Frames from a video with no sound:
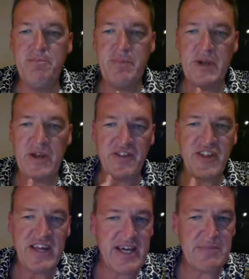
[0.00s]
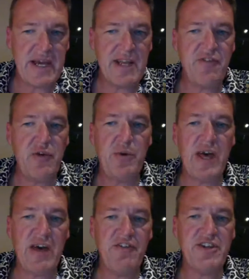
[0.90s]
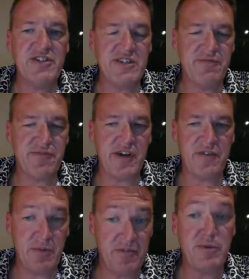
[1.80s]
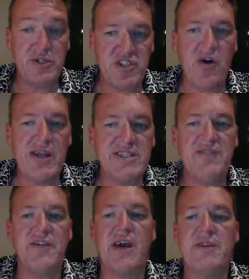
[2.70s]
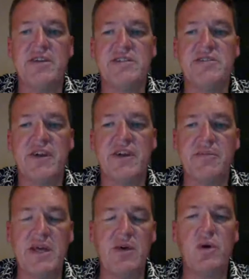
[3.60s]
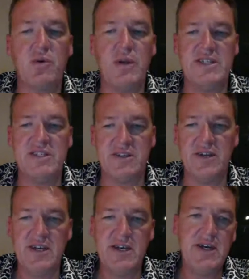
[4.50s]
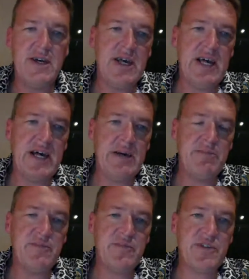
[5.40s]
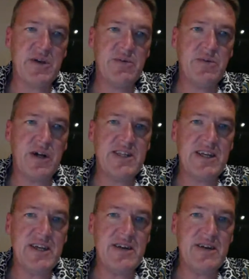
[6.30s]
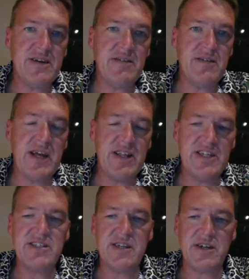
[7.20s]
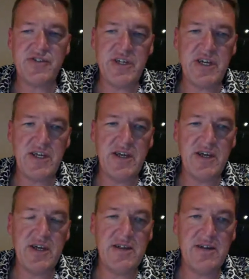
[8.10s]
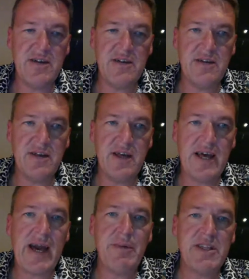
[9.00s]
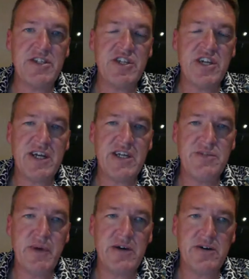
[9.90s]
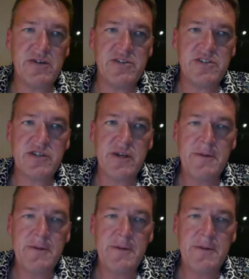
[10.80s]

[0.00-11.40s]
But I think he is a man, if you put evidence in front of him, if you put scientific evidence in front of him, he will listen. So I think in this country he can be the change, because